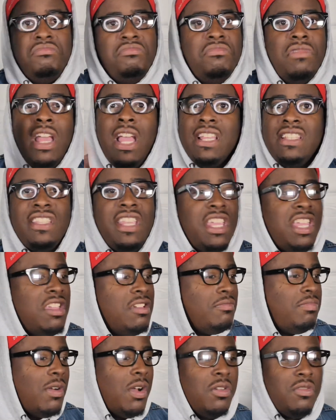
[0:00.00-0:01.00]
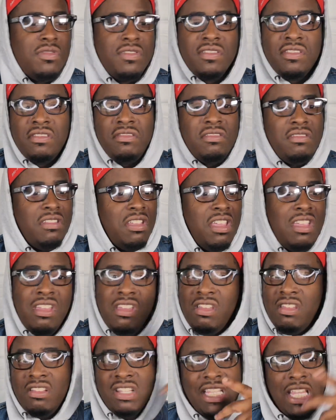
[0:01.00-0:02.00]
I see him post.
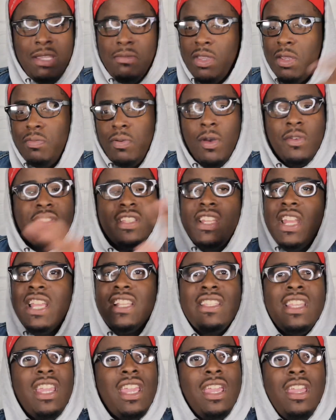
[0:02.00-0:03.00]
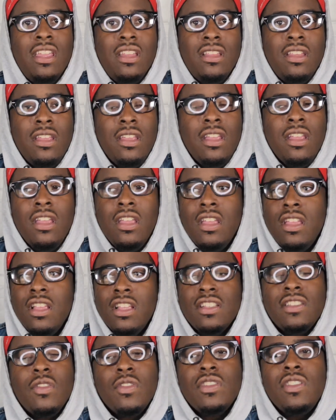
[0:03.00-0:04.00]
He see me post, and that's it.
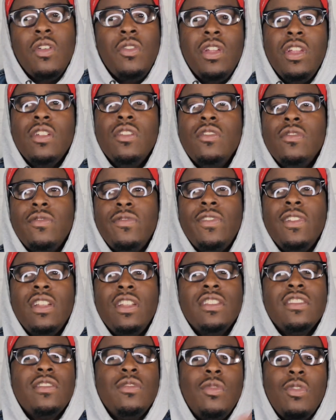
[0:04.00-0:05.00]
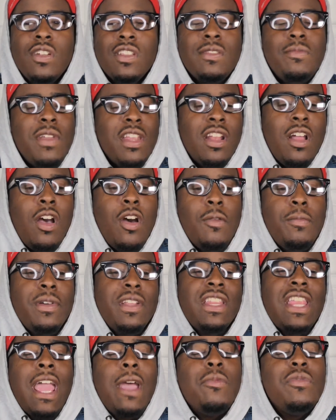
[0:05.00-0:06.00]
So it's no ill feelings towards him at all.
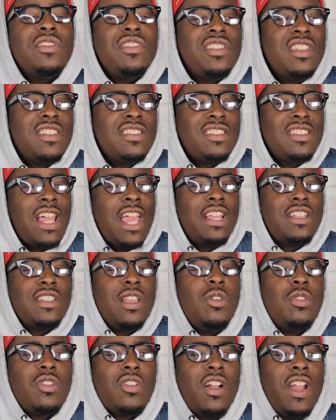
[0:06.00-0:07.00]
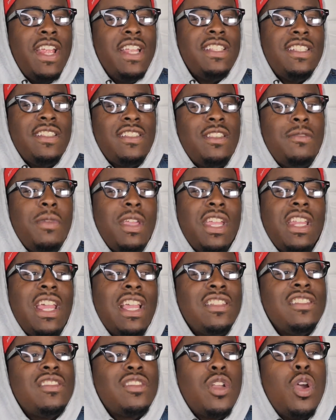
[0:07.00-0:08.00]
But that was just, like, so crazy to me. And
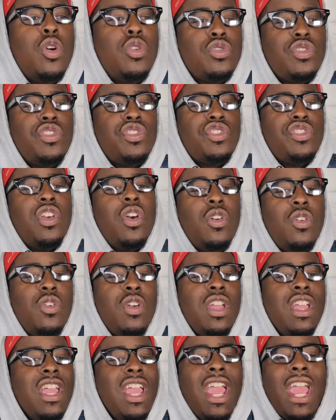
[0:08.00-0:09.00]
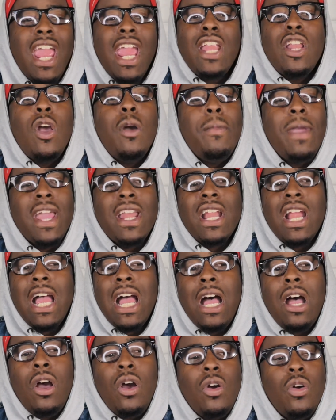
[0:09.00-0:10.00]
that just goes to show it don't matter
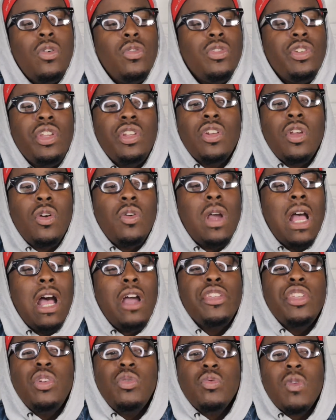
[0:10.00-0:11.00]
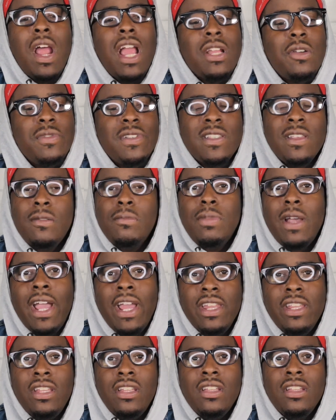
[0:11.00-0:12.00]
how, you know, how you rock with
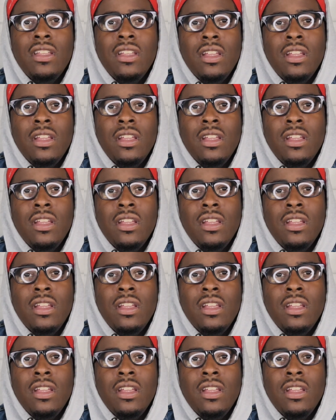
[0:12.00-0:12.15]
somebody.